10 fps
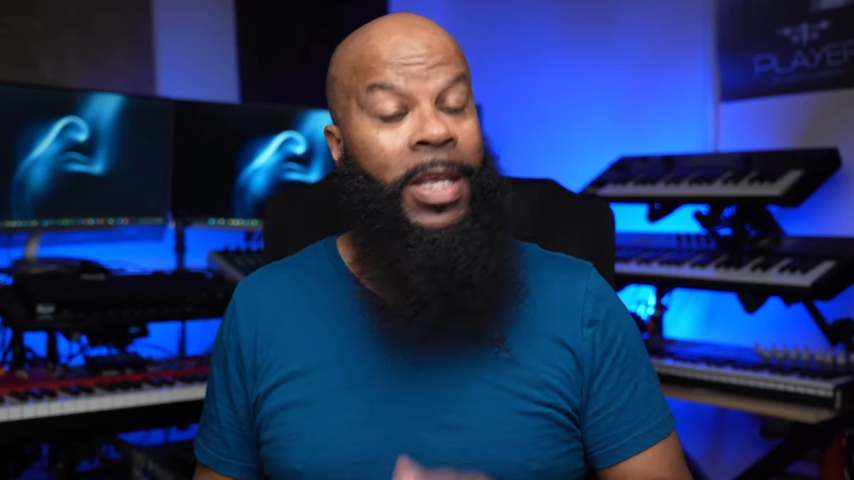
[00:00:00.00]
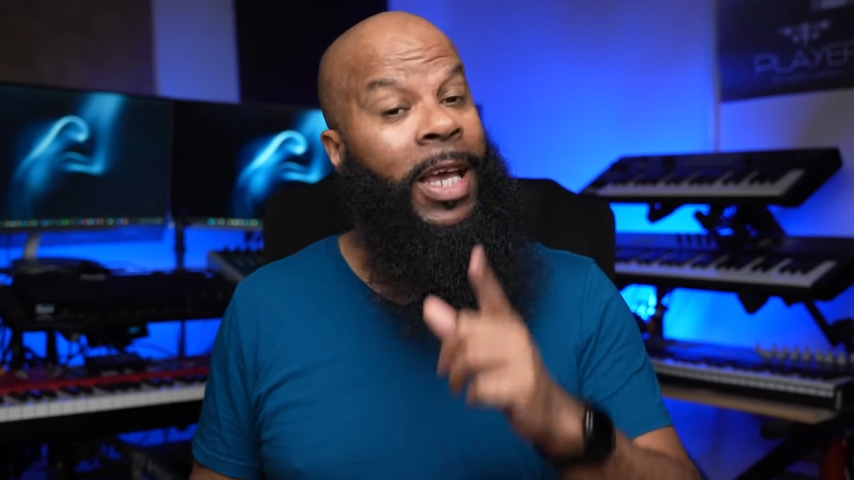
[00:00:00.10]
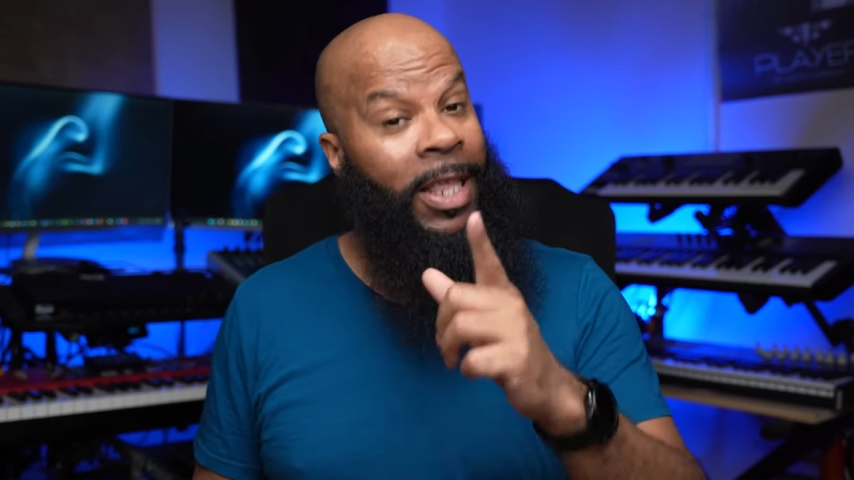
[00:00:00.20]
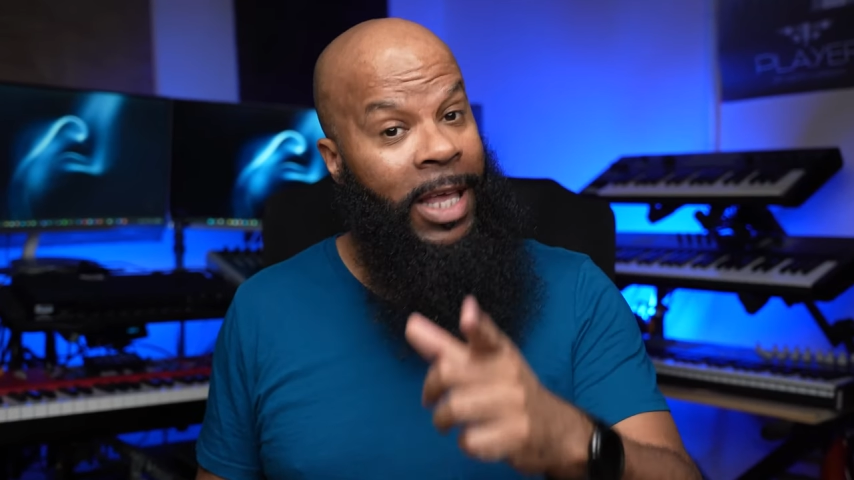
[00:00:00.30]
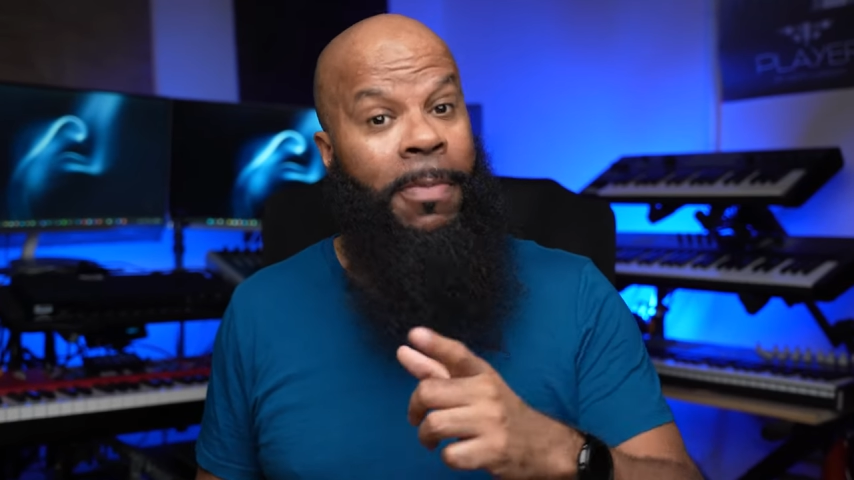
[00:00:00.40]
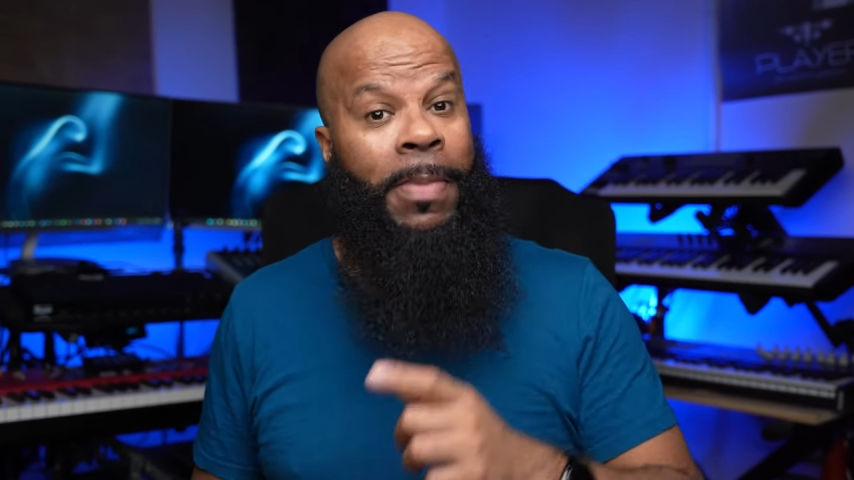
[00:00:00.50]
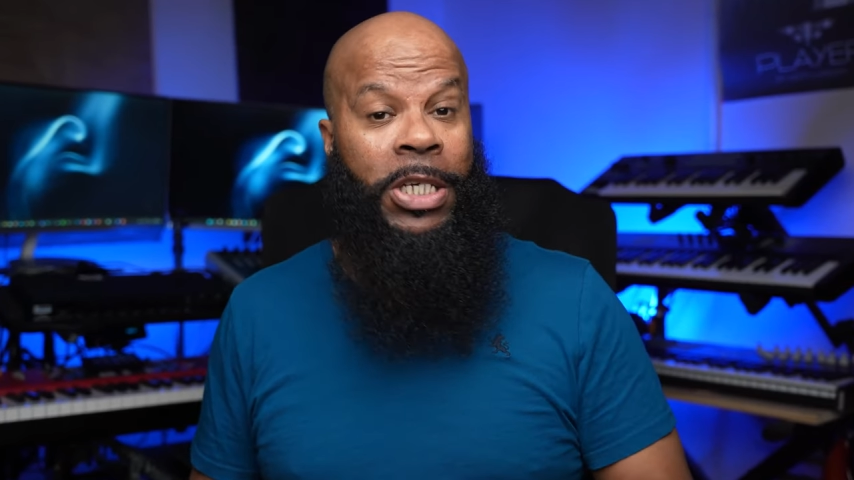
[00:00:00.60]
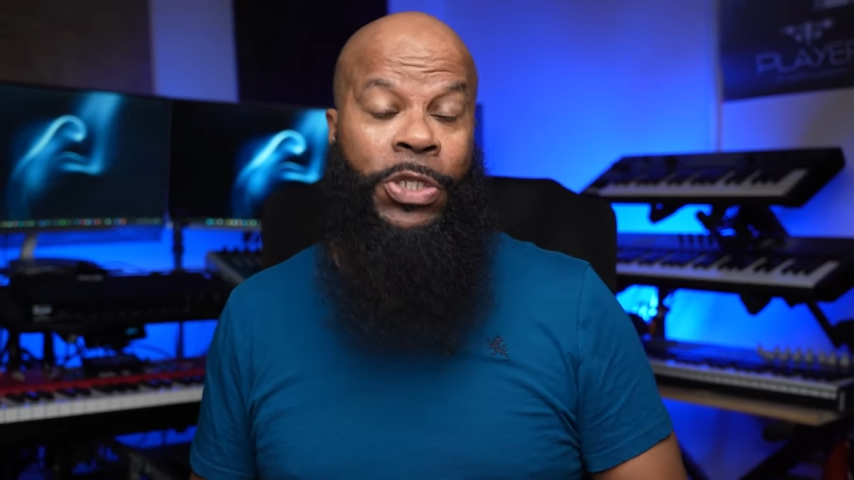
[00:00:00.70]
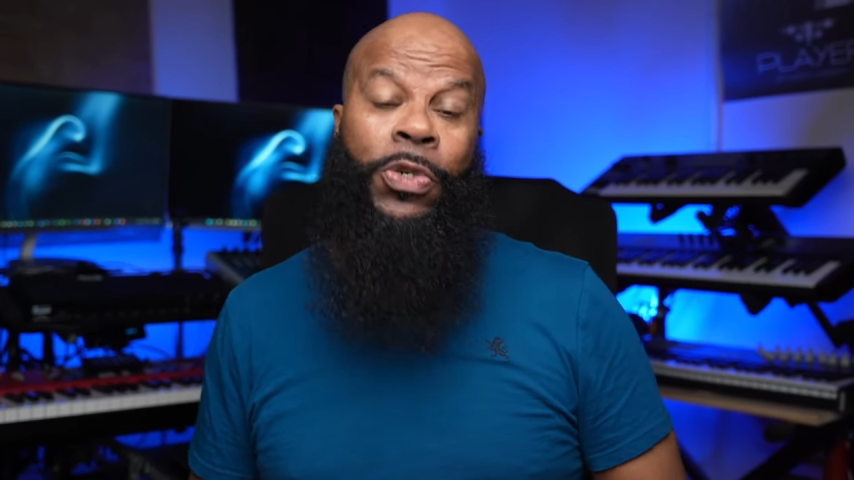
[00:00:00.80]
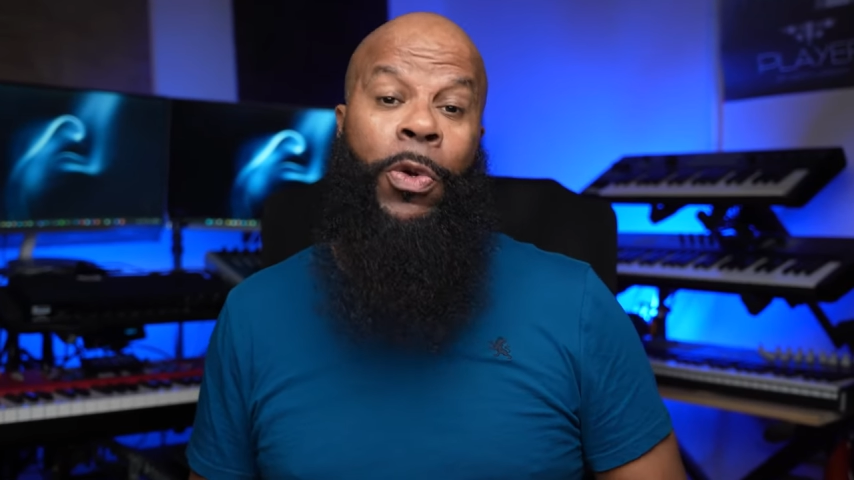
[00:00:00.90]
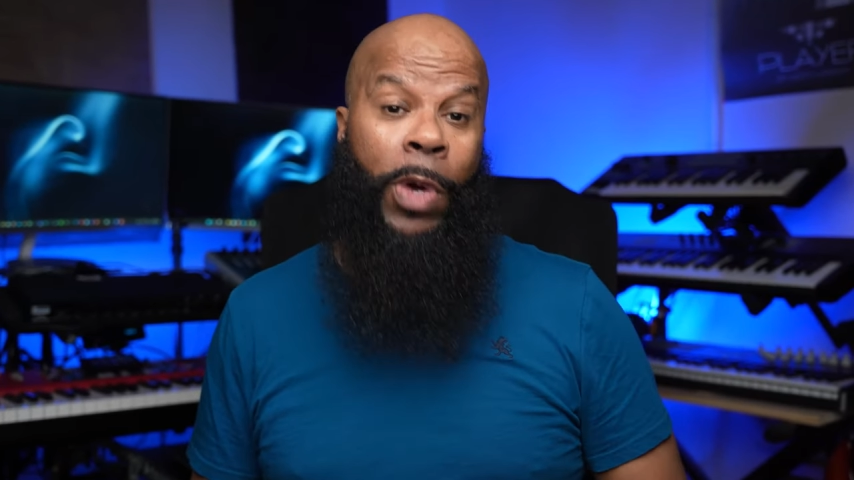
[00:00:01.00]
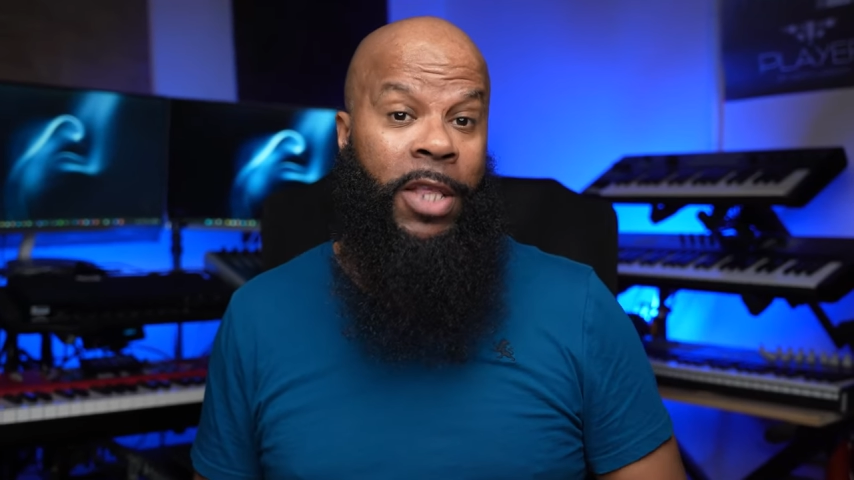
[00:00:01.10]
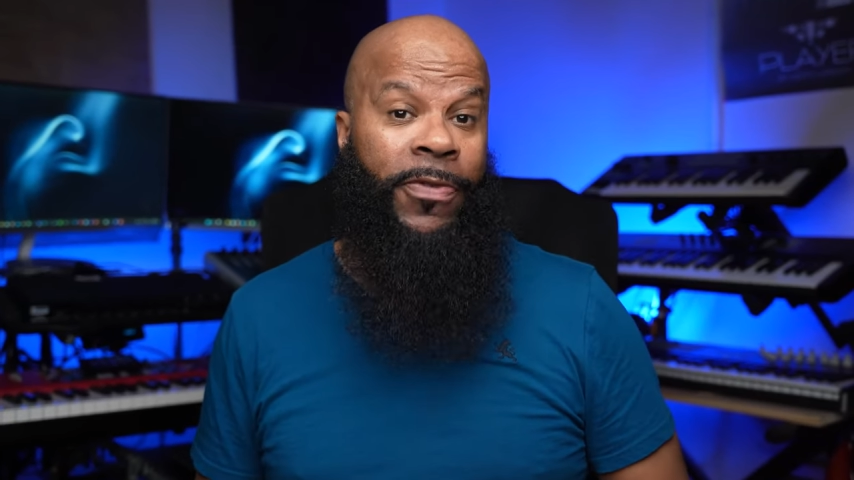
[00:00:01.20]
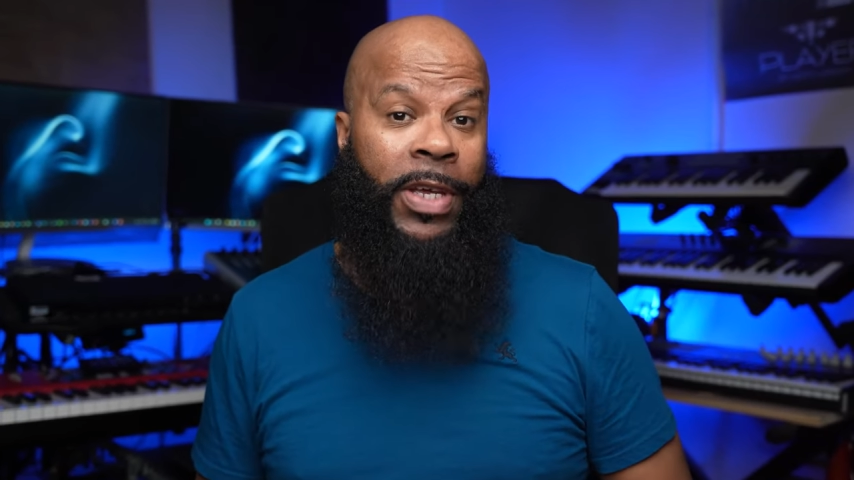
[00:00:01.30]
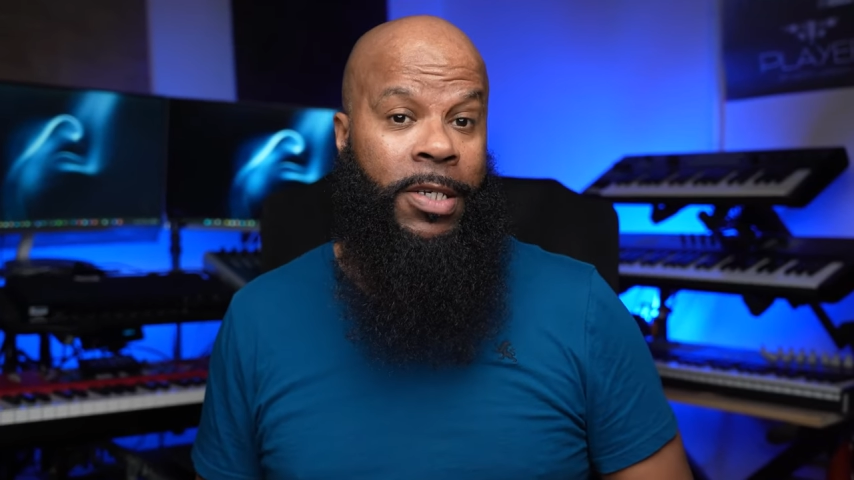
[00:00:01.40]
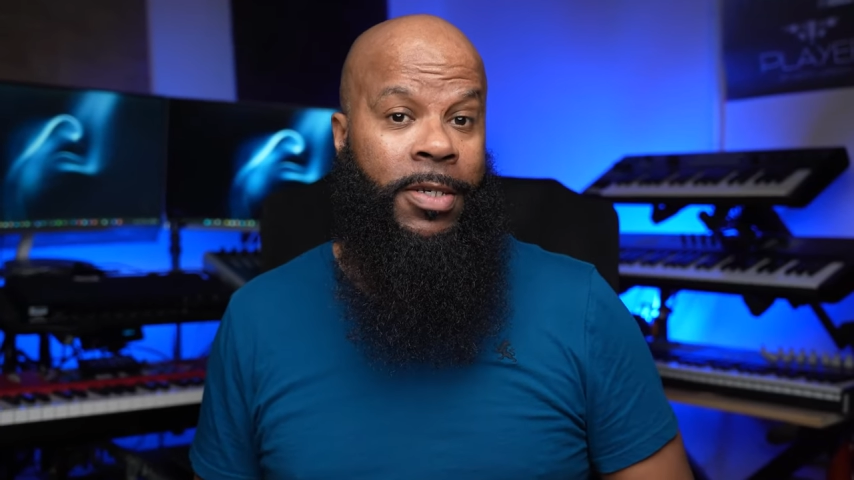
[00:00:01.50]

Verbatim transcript: And that makes you irrelevant.